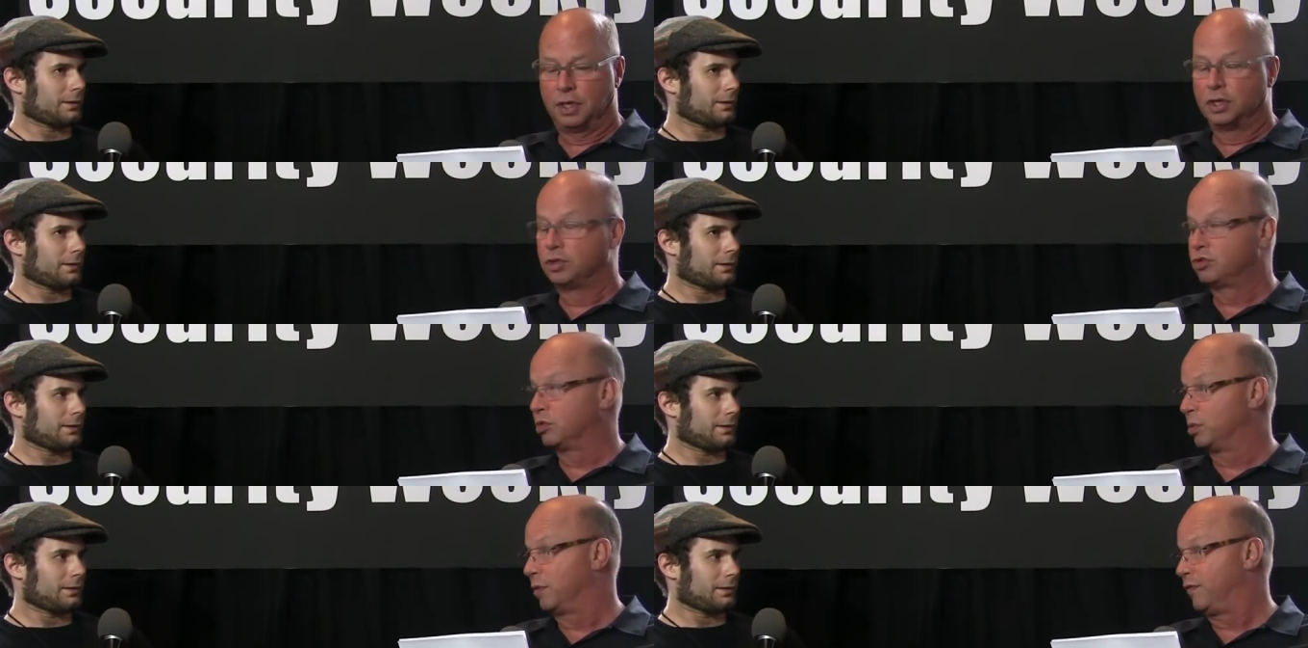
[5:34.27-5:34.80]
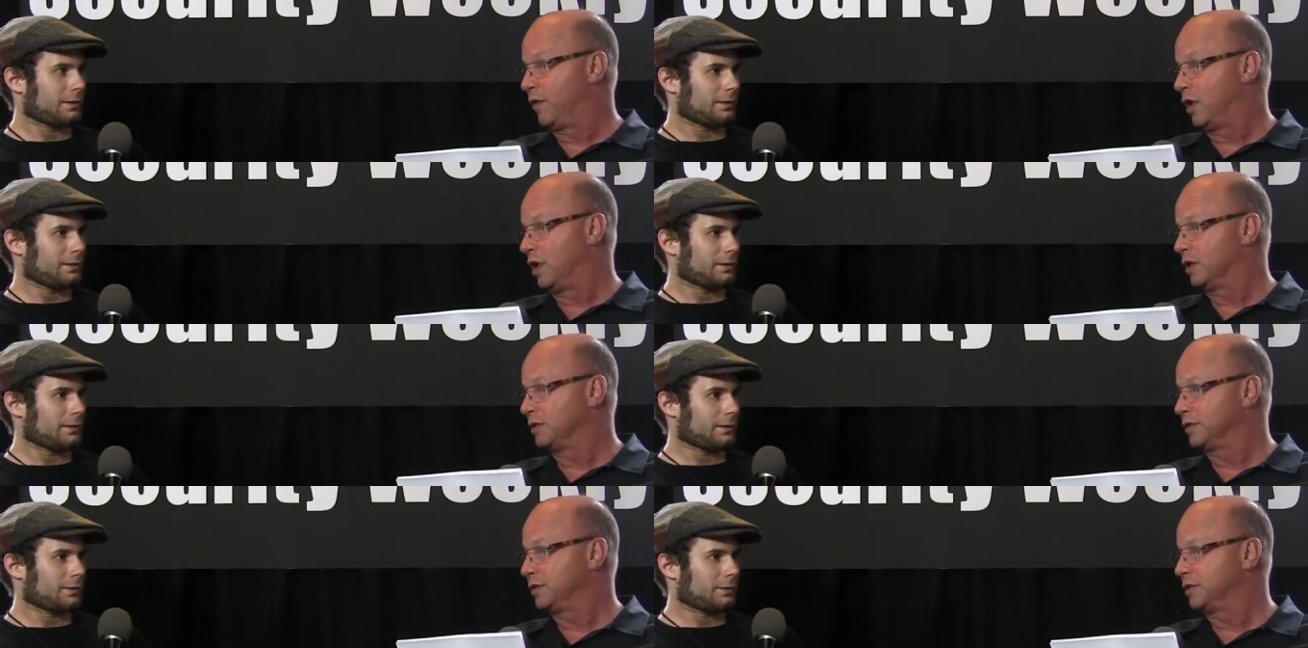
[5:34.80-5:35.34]
Speaker 1: True or
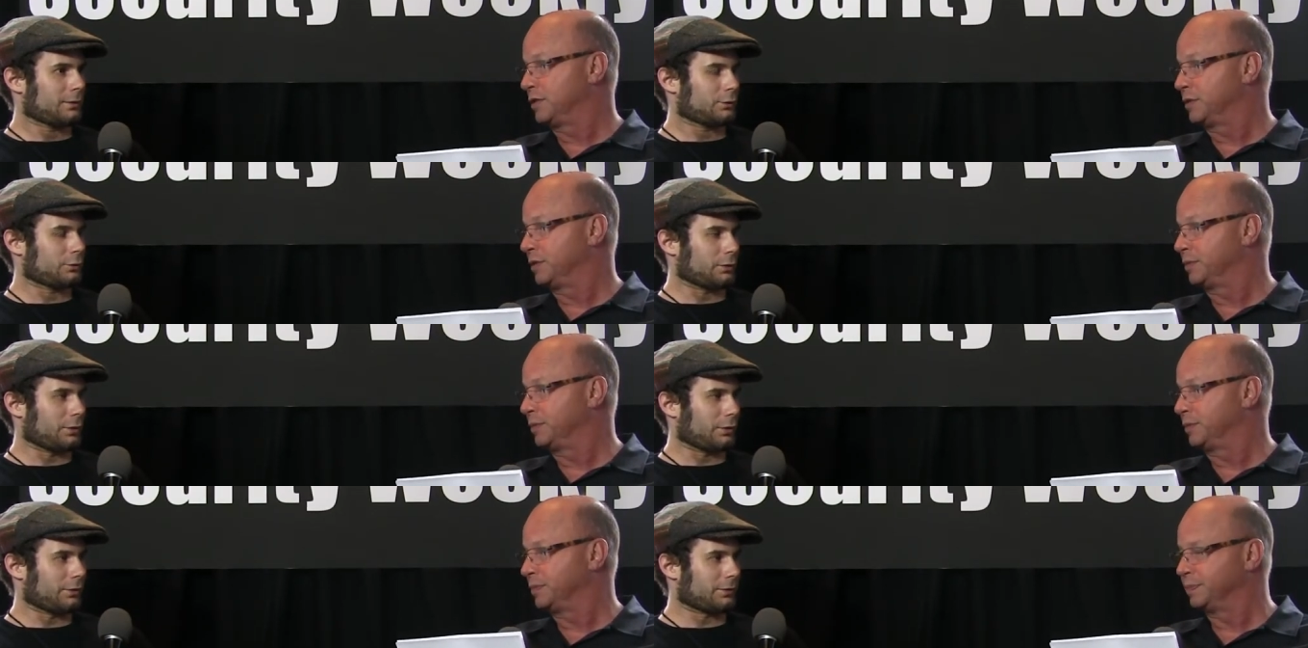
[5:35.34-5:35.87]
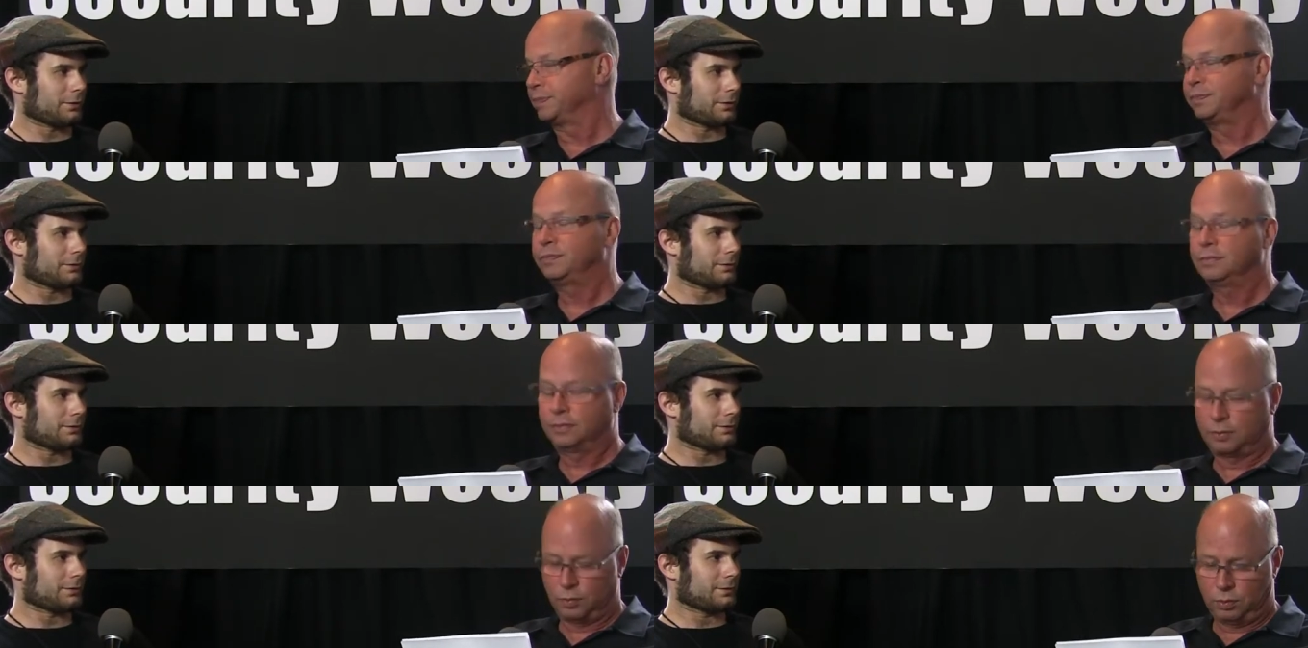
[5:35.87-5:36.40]
false? True.
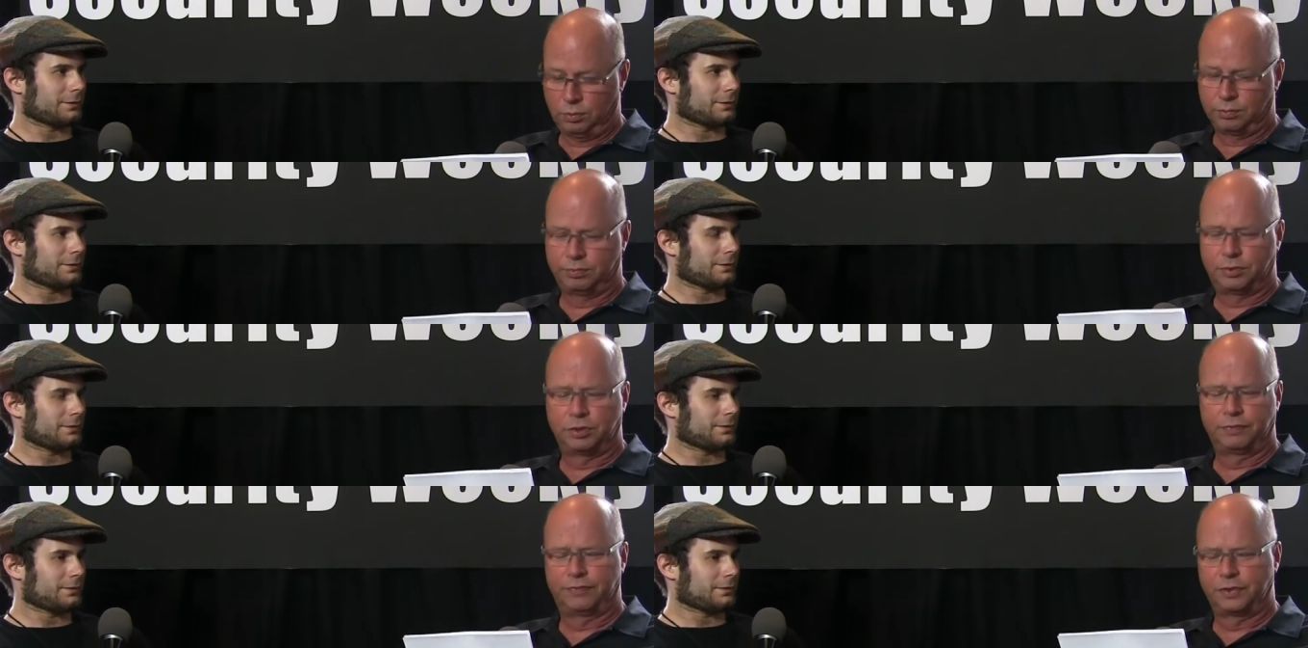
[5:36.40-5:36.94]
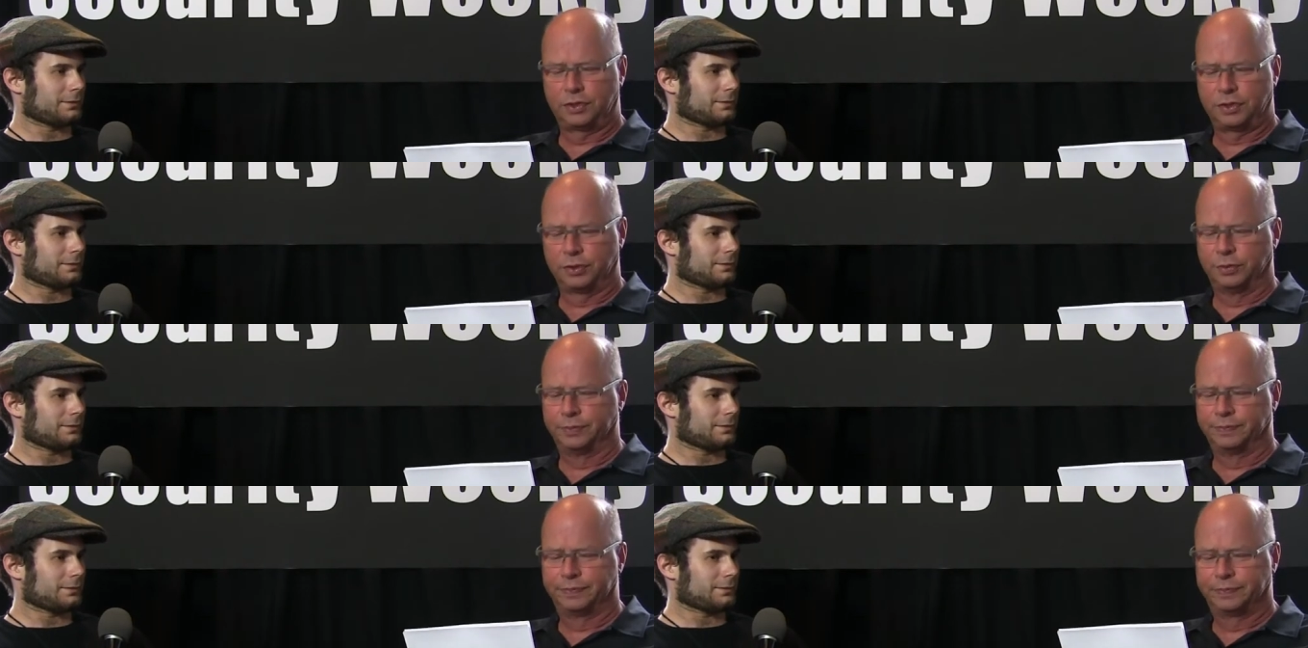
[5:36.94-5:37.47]
Ooh, two for two.